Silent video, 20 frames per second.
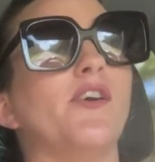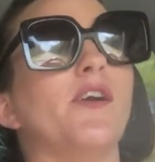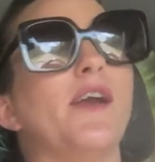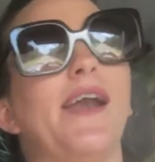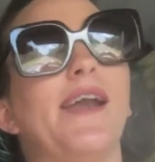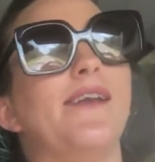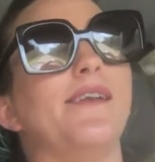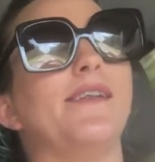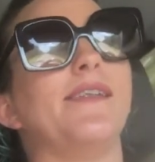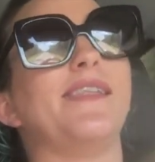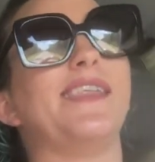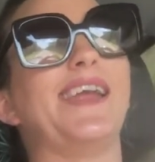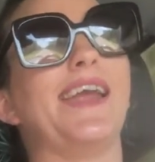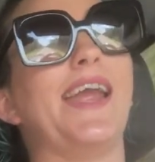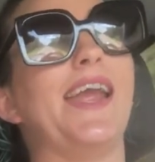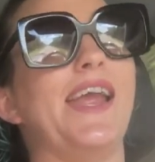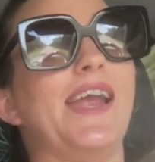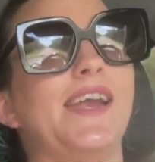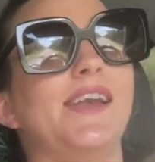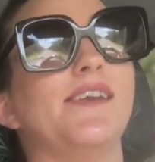and the
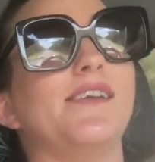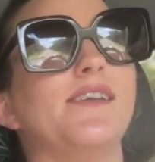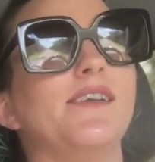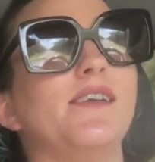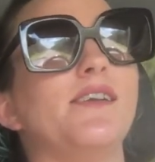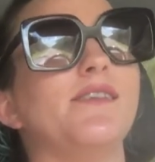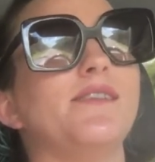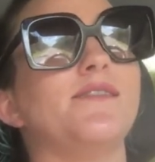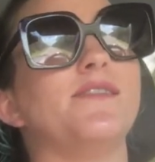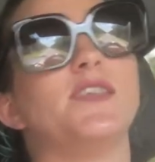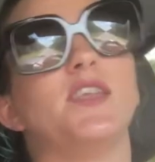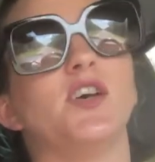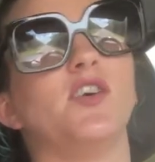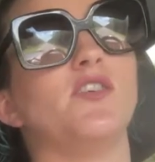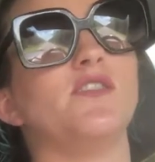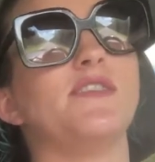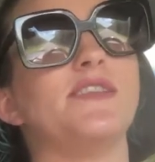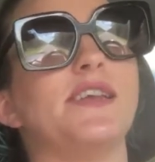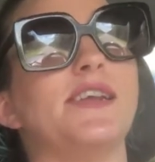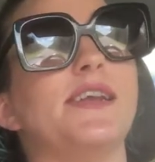end
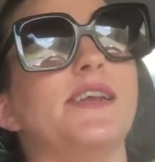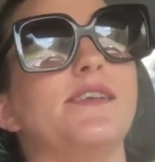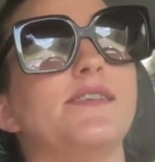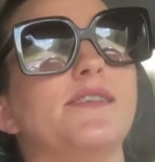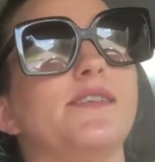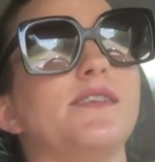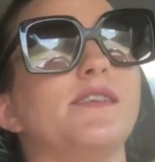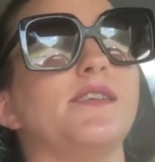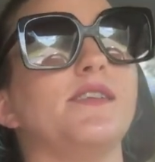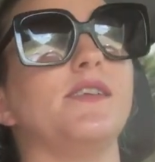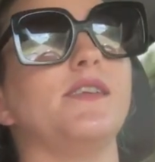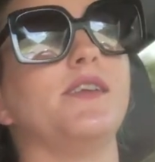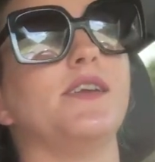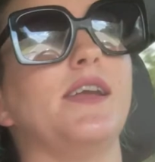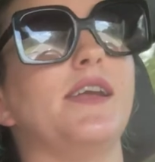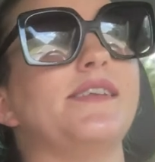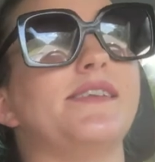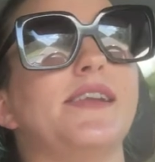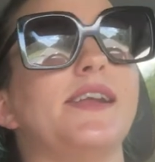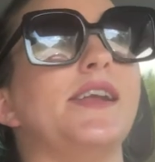still didn't.
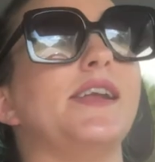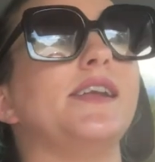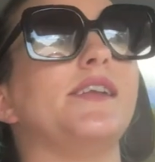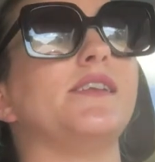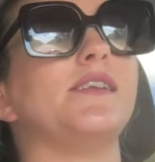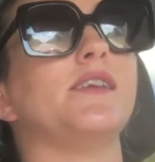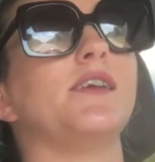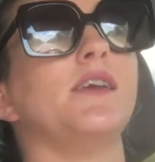It didn't